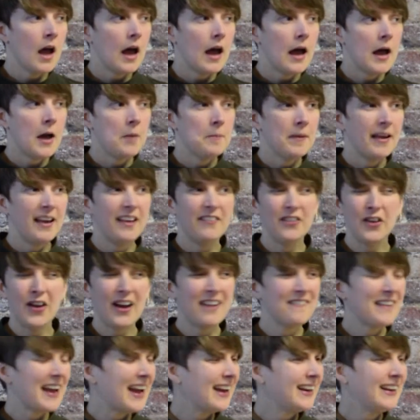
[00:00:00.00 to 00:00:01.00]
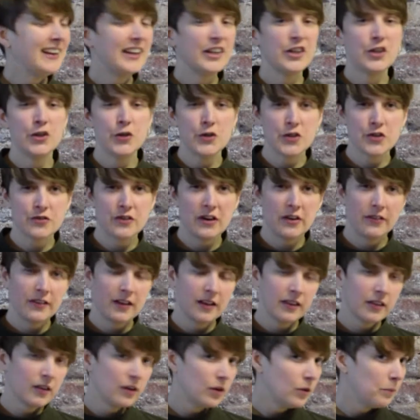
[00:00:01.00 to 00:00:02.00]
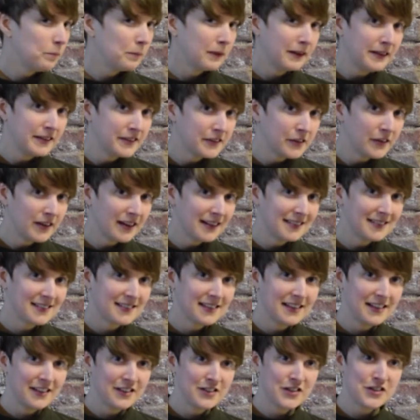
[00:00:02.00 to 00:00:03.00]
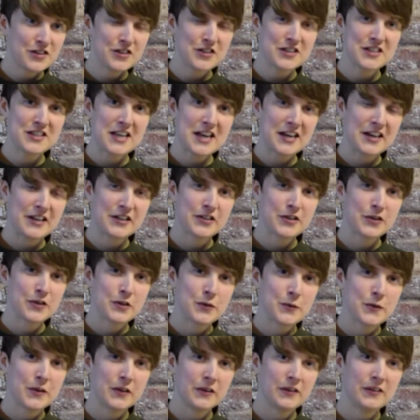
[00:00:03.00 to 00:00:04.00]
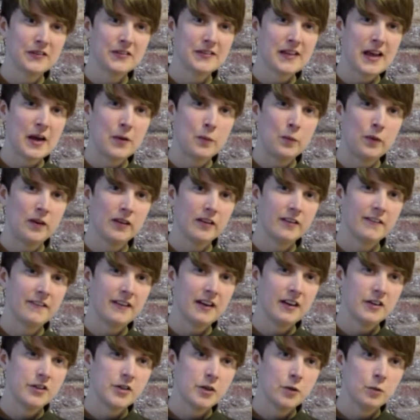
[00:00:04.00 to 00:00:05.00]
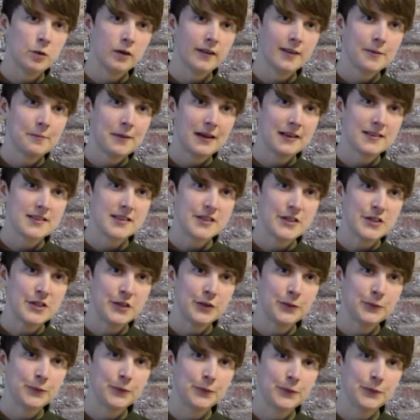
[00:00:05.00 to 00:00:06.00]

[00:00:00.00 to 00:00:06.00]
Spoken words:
If you have any issues around that though, please don't hesitate to just get in touch with us and we'll advise you what's best to do.